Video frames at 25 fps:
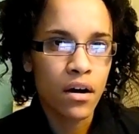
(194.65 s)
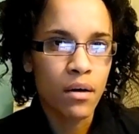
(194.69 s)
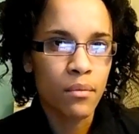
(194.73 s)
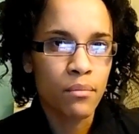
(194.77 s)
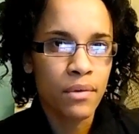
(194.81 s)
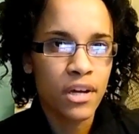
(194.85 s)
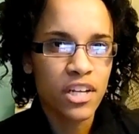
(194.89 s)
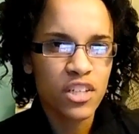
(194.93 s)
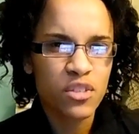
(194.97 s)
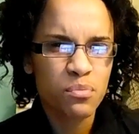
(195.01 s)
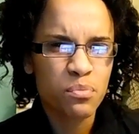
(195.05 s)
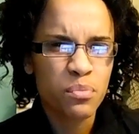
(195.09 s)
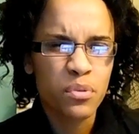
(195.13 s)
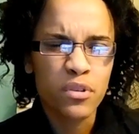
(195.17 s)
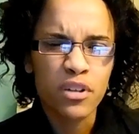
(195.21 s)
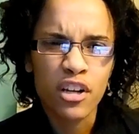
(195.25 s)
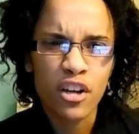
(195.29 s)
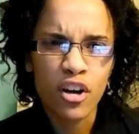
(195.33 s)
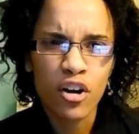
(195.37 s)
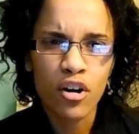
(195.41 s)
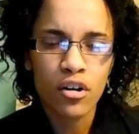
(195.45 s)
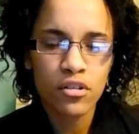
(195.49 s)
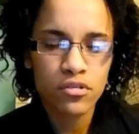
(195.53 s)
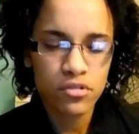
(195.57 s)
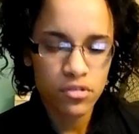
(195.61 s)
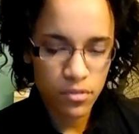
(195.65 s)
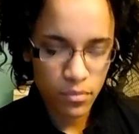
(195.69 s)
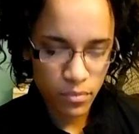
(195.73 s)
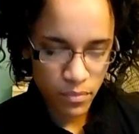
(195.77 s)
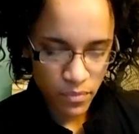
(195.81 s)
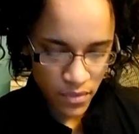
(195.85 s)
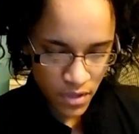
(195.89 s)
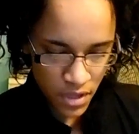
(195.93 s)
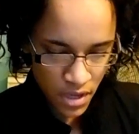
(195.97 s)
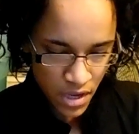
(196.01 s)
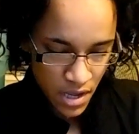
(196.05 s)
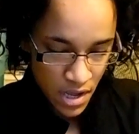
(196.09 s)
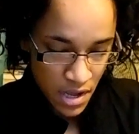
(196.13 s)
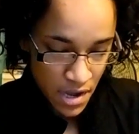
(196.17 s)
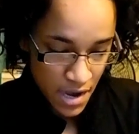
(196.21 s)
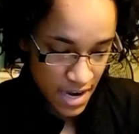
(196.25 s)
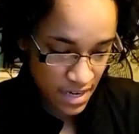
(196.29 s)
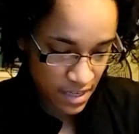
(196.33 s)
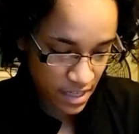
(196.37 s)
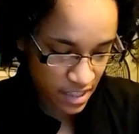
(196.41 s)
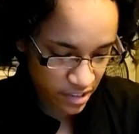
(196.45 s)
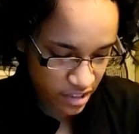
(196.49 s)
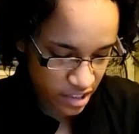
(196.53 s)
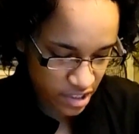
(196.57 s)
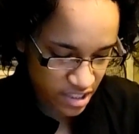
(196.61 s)
Um, that's pretty awesome.
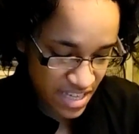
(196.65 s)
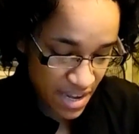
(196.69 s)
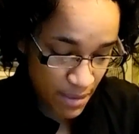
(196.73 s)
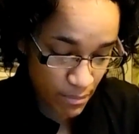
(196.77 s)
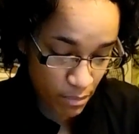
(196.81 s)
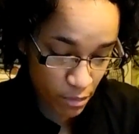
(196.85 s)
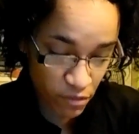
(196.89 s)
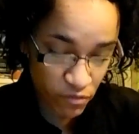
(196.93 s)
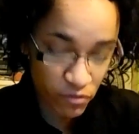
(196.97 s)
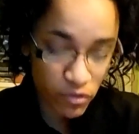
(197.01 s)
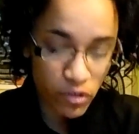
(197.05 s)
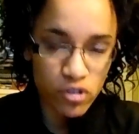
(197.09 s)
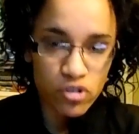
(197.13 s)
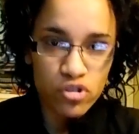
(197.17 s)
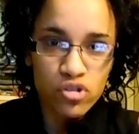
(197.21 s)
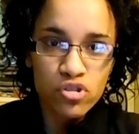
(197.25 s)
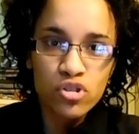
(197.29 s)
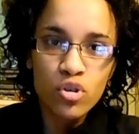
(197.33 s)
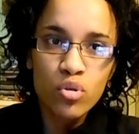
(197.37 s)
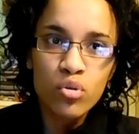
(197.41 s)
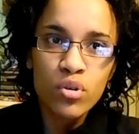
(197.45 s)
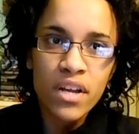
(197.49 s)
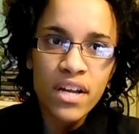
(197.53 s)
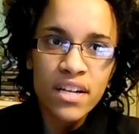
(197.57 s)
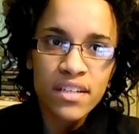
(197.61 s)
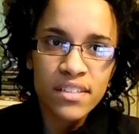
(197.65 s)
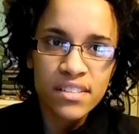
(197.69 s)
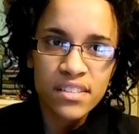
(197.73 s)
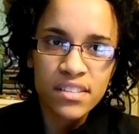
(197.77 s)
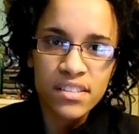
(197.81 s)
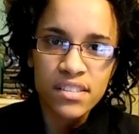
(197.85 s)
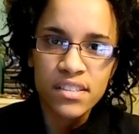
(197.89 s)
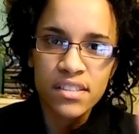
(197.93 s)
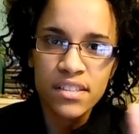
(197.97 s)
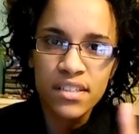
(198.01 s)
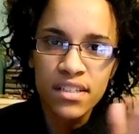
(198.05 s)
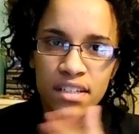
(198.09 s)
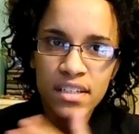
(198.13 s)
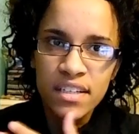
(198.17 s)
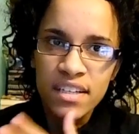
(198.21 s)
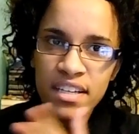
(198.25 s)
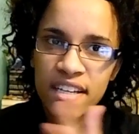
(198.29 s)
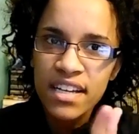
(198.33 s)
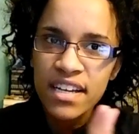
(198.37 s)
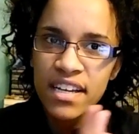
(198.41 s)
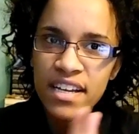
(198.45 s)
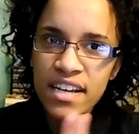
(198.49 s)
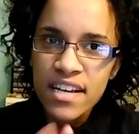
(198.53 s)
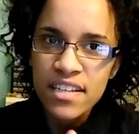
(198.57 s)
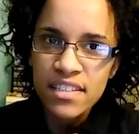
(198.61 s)
Another tip is for students,
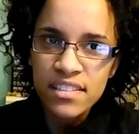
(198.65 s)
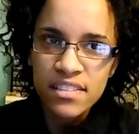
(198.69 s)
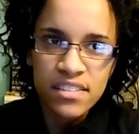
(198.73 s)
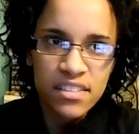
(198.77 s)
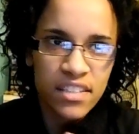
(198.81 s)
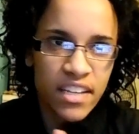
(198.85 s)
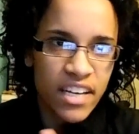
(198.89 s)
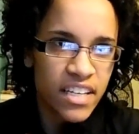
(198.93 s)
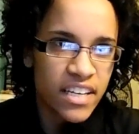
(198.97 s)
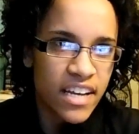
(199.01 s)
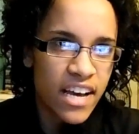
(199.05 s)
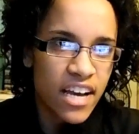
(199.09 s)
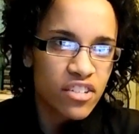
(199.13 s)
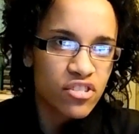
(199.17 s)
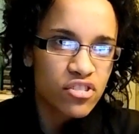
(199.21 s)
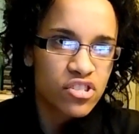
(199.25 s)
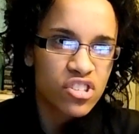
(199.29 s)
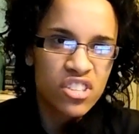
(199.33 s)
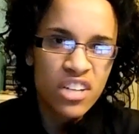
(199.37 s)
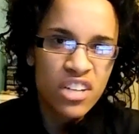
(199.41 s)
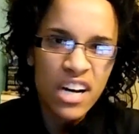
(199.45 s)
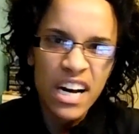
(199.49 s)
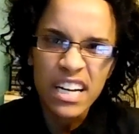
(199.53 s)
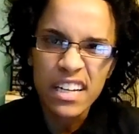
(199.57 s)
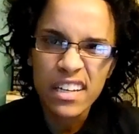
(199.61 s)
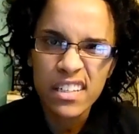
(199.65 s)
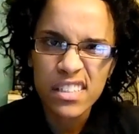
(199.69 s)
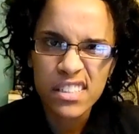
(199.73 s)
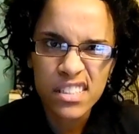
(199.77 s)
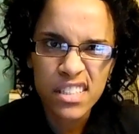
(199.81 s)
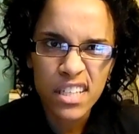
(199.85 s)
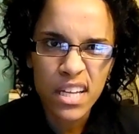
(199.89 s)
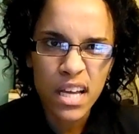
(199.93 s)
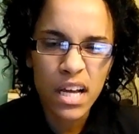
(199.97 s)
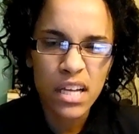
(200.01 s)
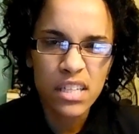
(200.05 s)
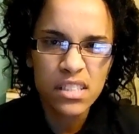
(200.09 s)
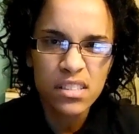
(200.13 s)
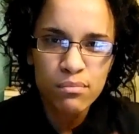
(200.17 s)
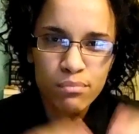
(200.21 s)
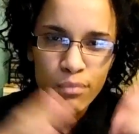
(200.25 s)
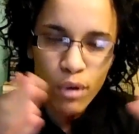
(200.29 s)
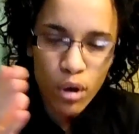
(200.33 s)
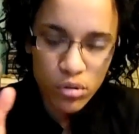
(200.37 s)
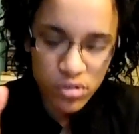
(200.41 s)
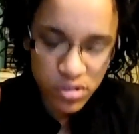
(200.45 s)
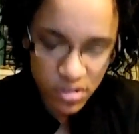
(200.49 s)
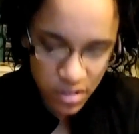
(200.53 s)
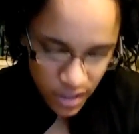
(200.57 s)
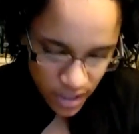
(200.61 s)
kids, teenagers, college kids
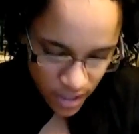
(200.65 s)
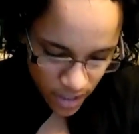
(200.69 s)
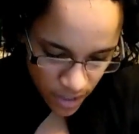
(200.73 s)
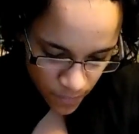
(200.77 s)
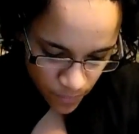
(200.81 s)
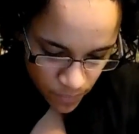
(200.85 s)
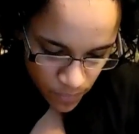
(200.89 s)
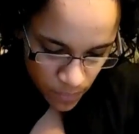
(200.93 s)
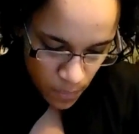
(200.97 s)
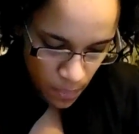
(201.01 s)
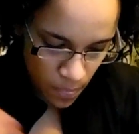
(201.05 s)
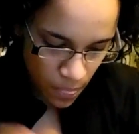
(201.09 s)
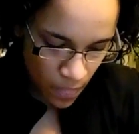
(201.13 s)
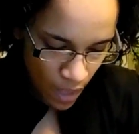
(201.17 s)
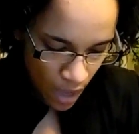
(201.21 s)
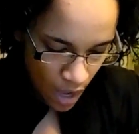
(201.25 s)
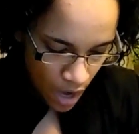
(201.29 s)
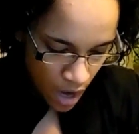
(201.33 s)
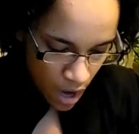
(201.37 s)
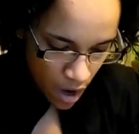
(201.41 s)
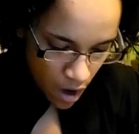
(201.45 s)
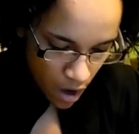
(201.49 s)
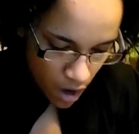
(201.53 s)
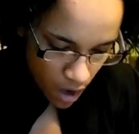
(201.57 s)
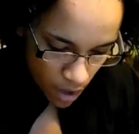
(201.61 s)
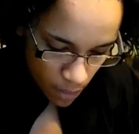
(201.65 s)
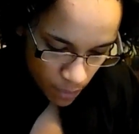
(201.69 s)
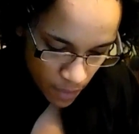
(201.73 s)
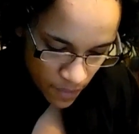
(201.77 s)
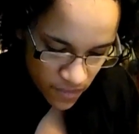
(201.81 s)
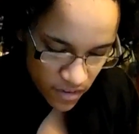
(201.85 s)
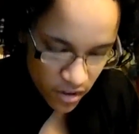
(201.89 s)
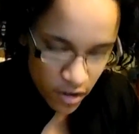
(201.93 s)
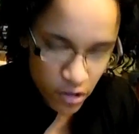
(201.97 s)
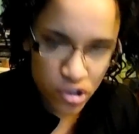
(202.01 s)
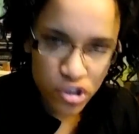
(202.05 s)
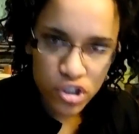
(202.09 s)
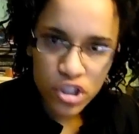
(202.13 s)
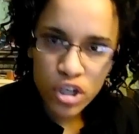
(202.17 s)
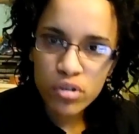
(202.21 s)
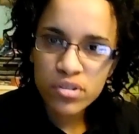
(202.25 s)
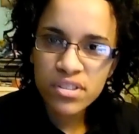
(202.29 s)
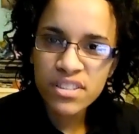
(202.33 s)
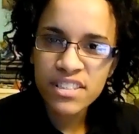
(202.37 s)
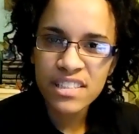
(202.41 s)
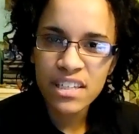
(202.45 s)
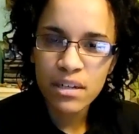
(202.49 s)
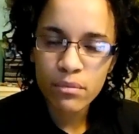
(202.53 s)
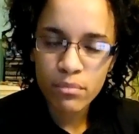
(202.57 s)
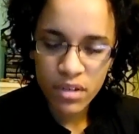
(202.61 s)
mostly. Um, if you
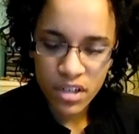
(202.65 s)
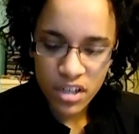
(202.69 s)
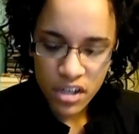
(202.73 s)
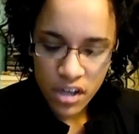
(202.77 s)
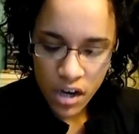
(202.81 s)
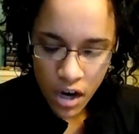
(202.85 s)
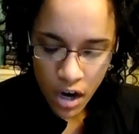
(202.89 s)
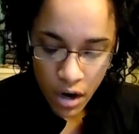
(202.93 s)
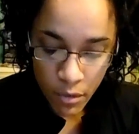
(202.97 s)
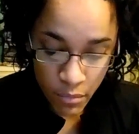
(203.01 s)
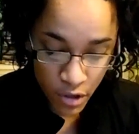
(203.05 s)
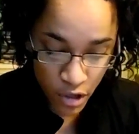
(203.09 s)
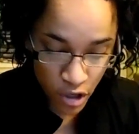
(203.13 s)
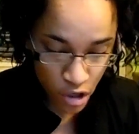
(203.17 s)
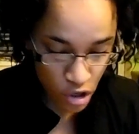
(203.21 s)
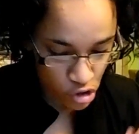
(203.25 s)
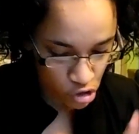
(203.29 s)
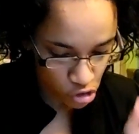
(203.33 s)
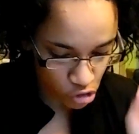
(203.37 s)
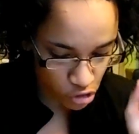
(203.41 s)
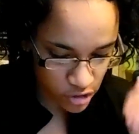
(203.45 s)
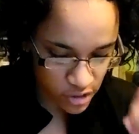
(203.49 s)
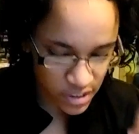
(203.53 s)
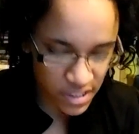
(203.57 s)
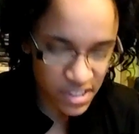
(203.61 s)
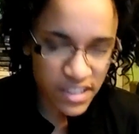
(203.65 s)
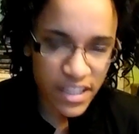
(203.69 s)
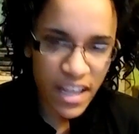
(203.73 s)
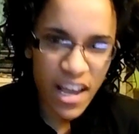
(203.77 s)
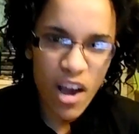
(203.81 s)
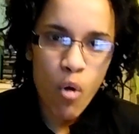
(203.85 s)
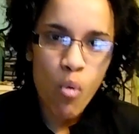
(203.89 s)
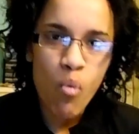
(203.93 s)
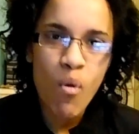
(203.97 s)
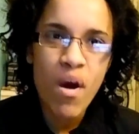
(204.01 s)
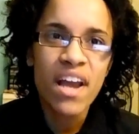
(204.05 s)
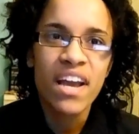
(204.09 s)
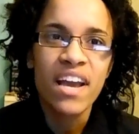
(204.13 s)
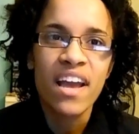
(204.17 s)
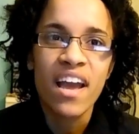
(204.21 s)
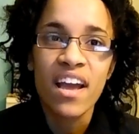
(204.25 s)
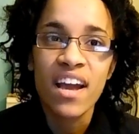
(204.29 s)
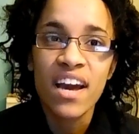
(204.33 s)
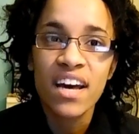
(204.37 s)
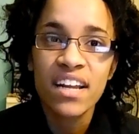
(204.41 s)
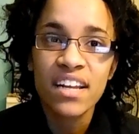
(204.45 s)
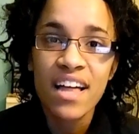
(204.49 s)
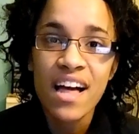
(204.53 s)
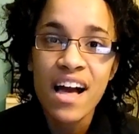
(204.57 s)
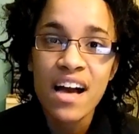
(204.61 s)
chew cinnamon gum, to stay awake
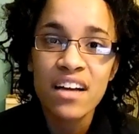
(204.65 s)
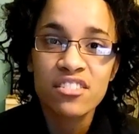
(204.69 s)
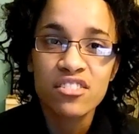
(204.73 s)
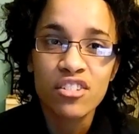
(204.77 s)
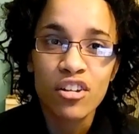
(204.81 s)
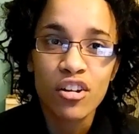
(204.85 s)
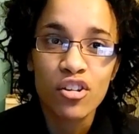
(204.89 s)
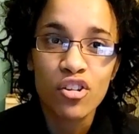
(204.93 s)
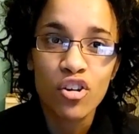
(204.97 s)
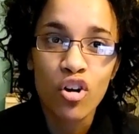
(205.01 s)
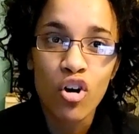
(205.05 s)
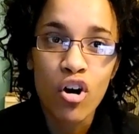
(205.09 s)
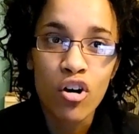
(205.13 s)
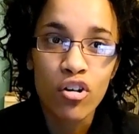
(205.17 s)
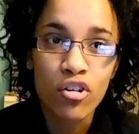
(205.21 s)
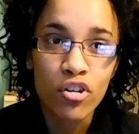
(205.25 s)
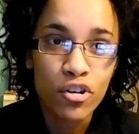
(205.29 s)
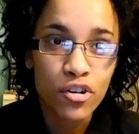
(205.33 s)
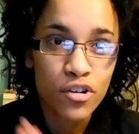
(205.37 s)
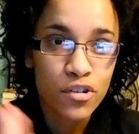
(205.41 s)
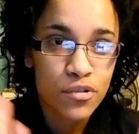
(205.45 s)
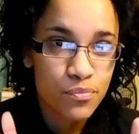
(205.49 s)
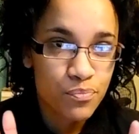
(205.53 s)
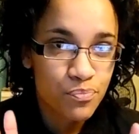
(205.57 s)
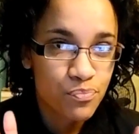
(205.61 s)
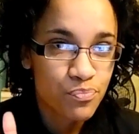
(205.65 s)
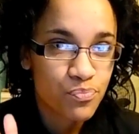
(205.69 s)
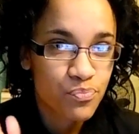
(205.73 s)
in class longer